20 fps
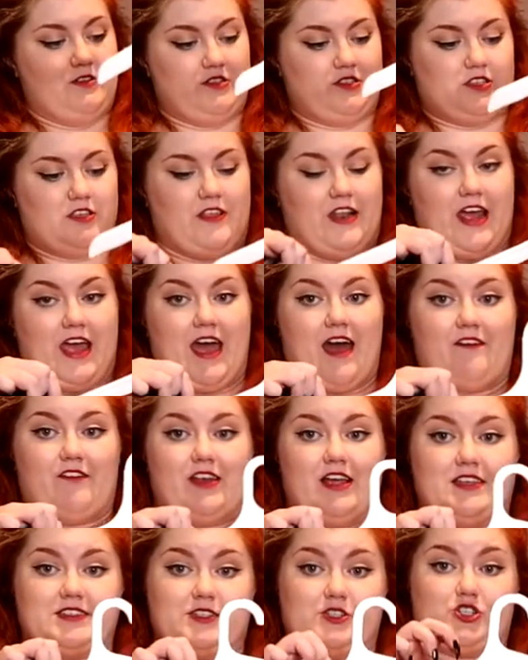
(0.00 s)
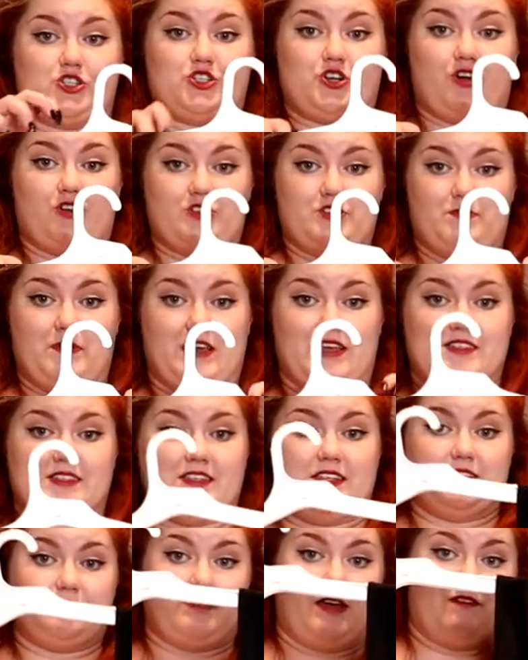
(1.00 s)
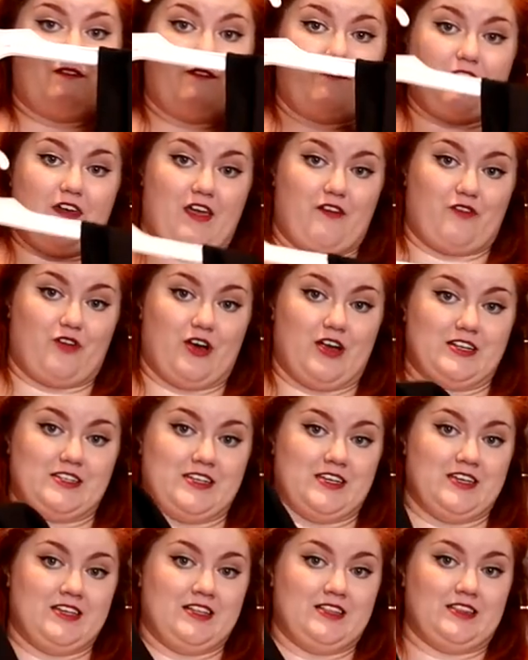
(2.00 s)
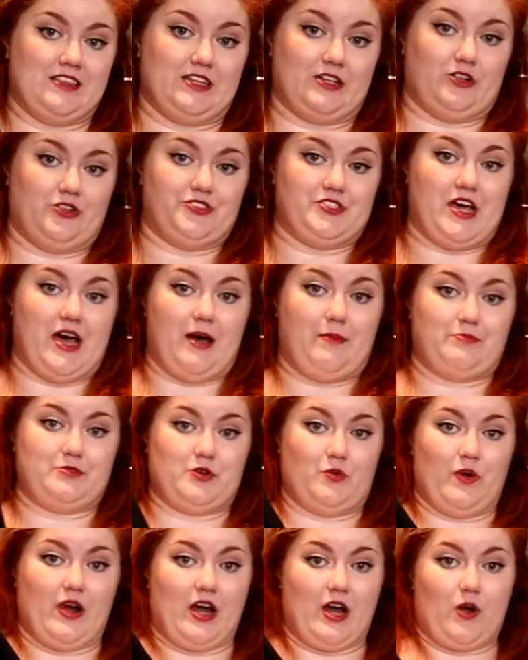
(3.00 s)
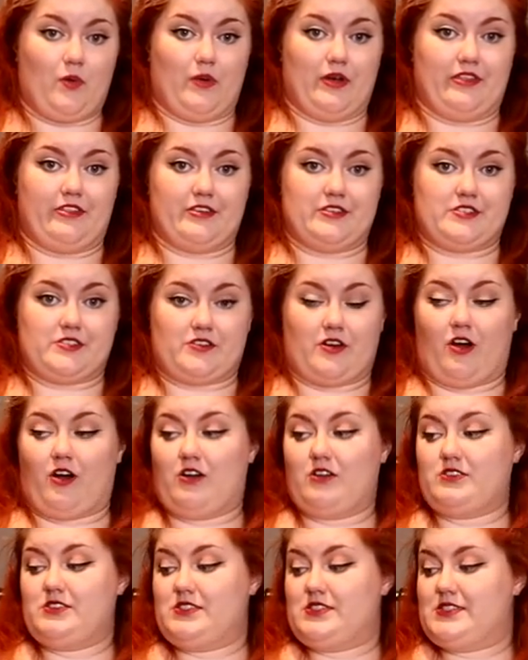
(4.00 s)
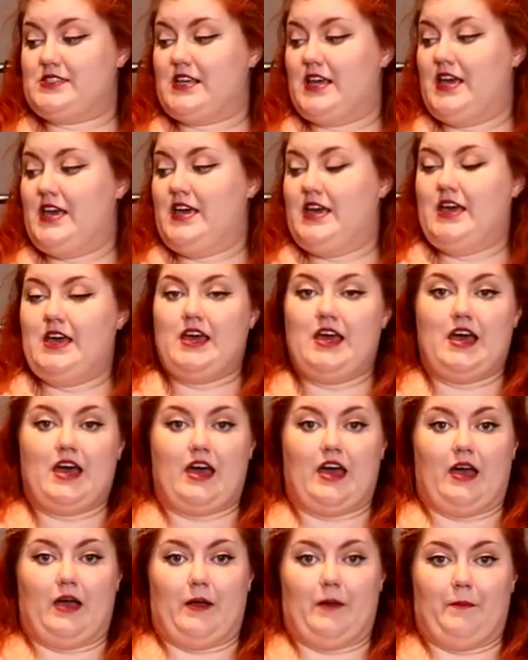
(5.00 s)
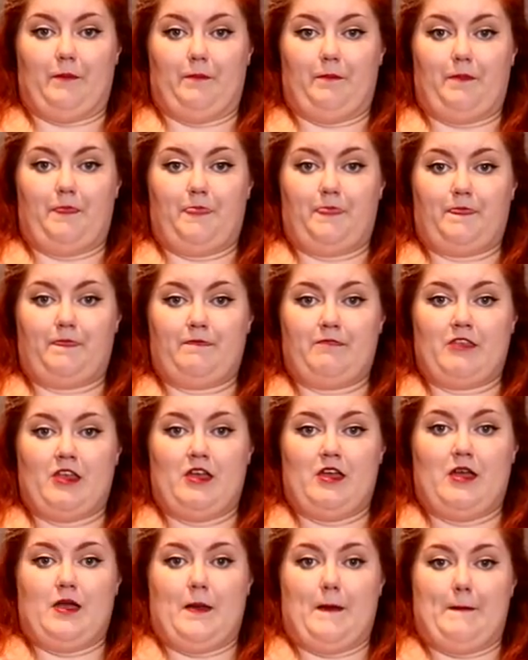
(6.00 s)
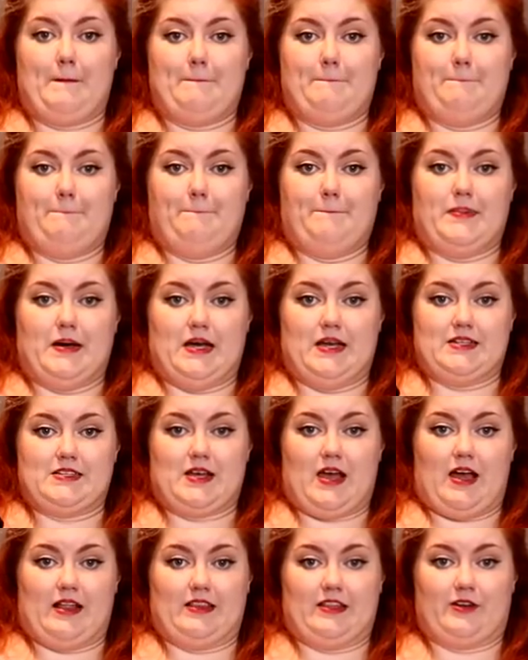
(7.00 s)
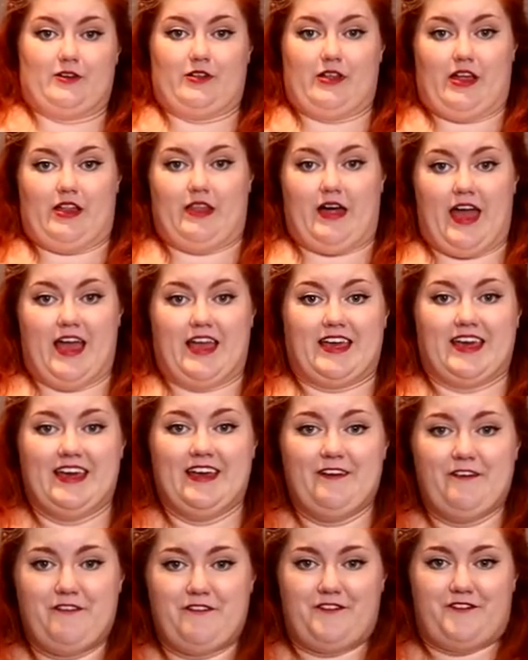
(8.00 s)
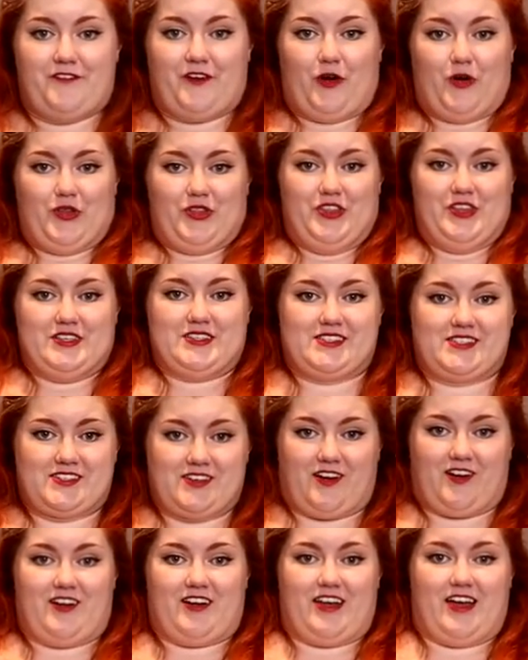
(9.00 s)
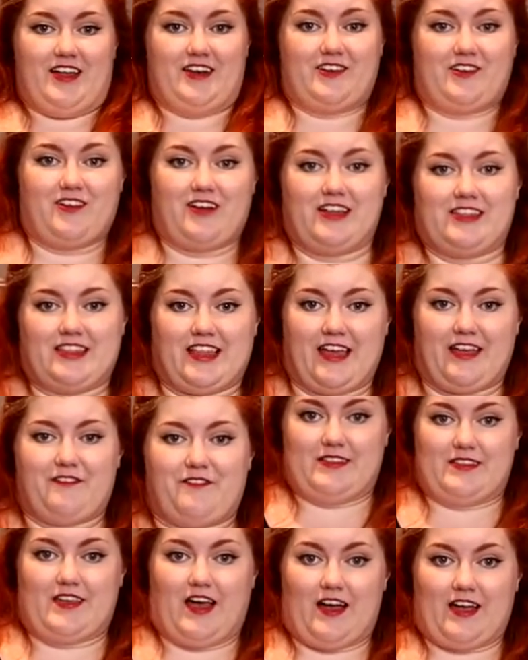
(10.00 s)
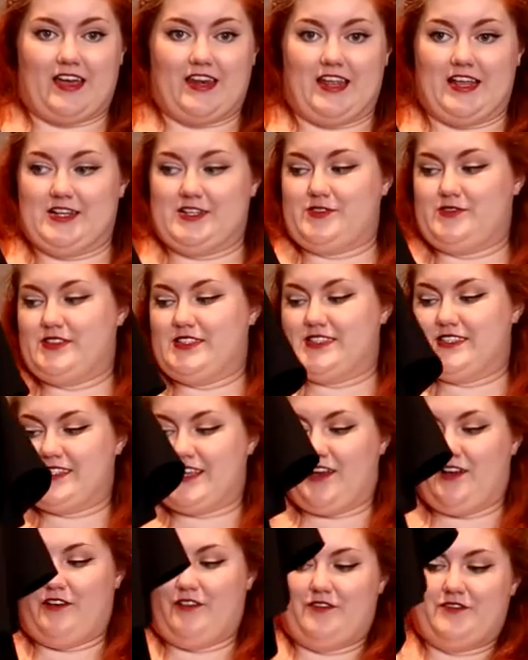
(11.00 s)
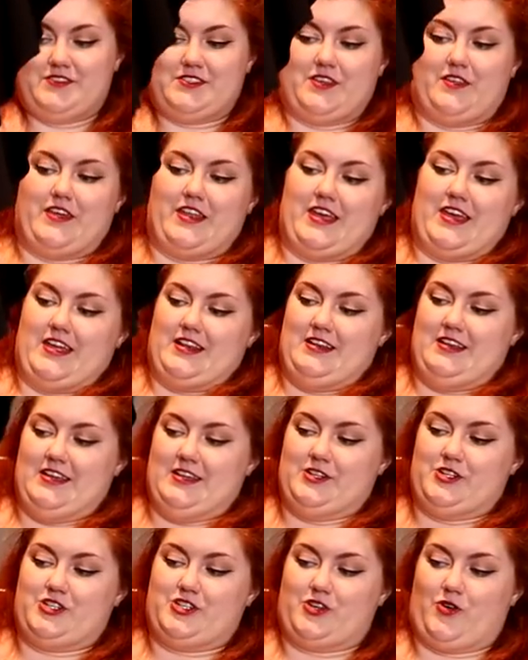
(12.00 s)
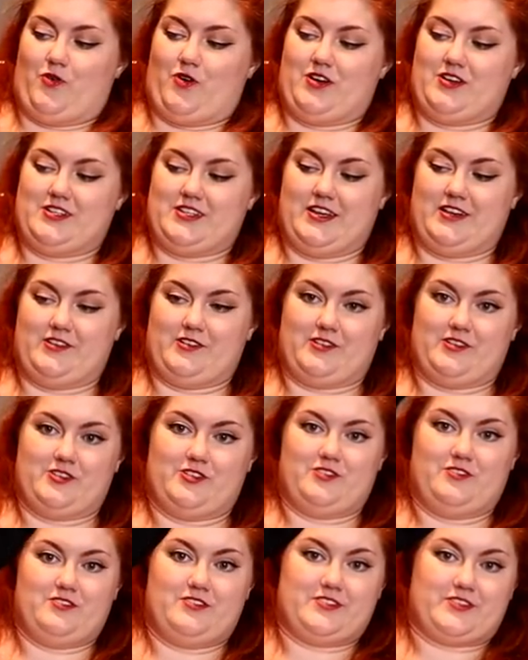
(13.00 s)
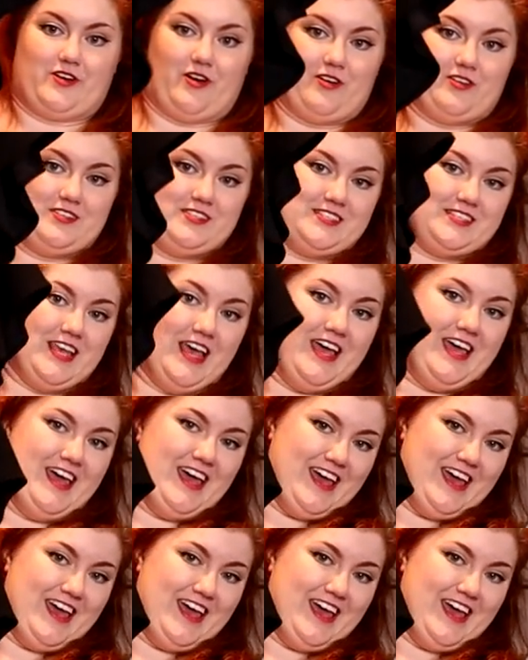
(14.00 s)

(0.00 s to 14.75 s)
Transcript: so that I have it as a shirt, because it is my favorite little top to wear with skirts. Um, but I literally, like, fold the skirt under and, like, tuck it into itself so that it is short under skirts